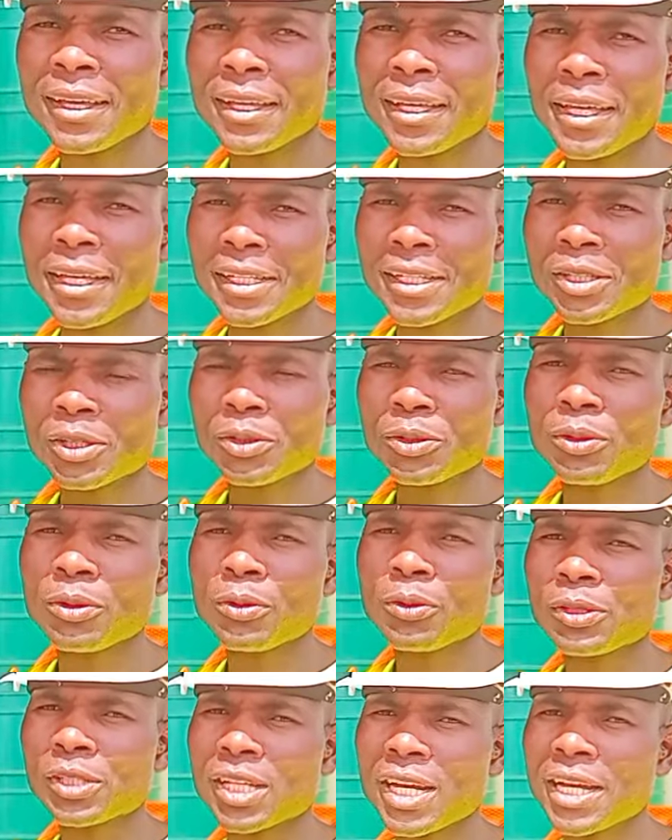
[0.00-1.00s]
Yes. So
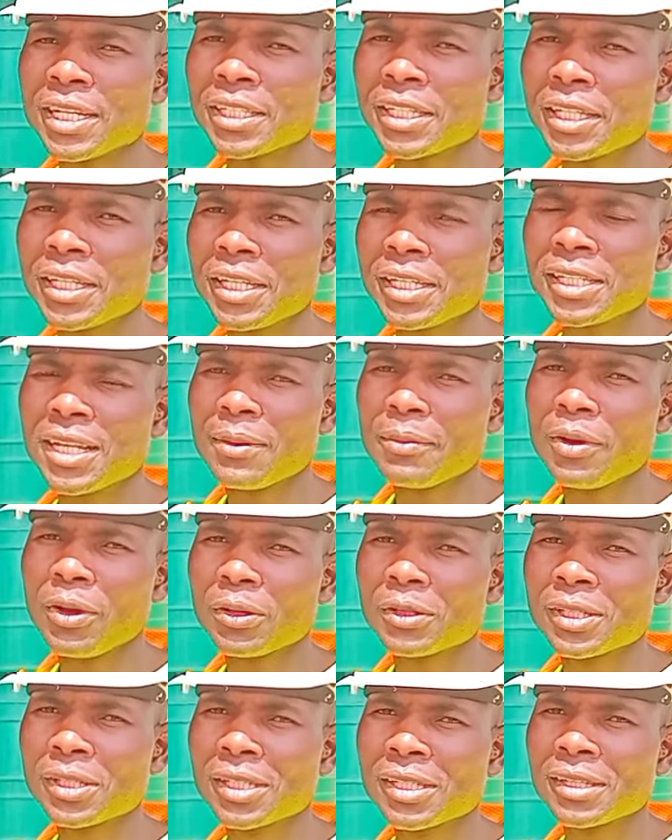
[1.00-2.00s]
construction is
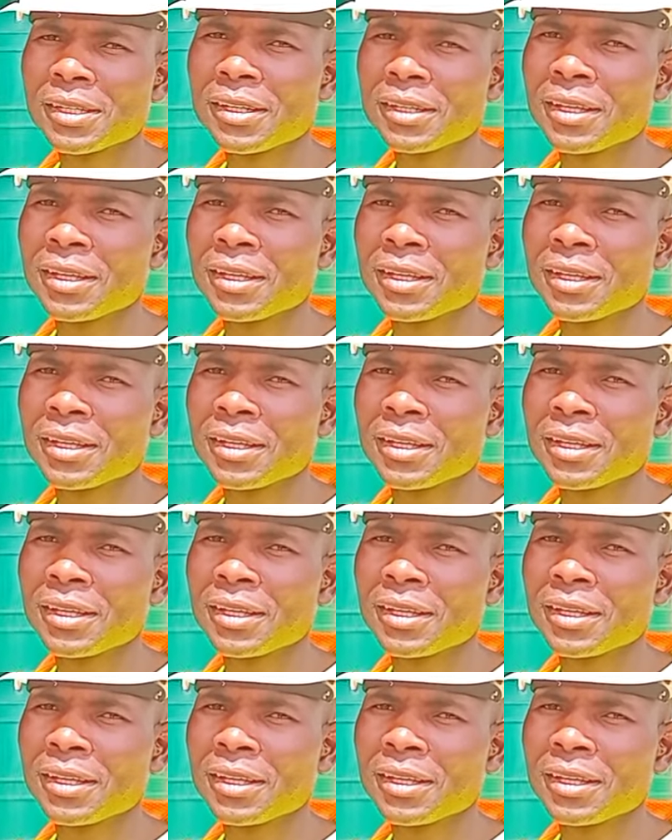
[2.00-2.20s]
about